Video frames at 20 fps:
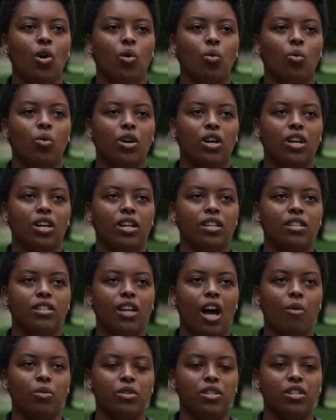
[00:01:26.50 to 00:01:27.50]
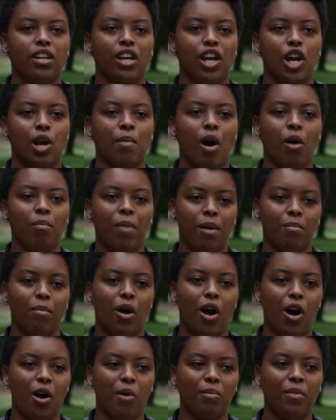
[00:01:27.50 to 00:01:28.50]
was I was thinking about my
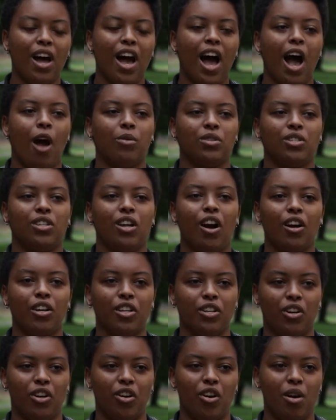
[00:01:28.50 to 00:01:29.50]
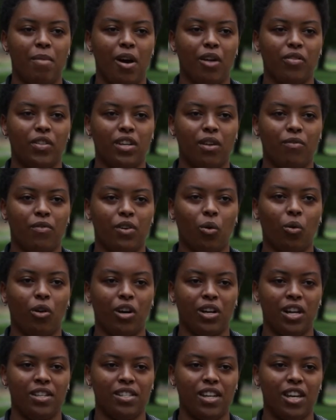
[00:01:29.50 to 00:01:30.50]
mom. I was talking to her about the different
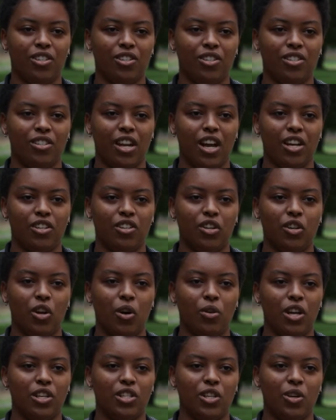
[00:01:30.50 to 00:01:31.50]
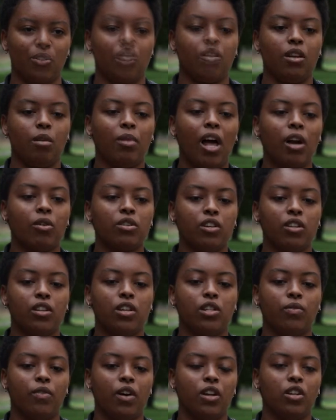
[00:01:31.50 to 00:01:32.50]
organizations that I should donate to. And the Black
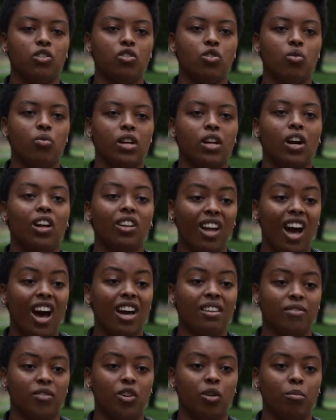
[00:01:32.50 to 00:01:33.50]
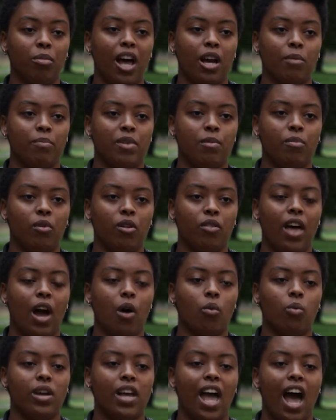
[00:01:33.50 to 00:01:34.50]
Resilience Fund is doing a lot for black people
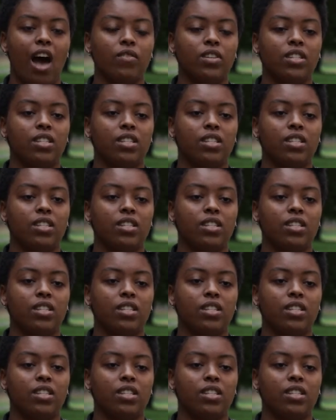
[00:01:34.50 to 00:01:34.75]
that we haven't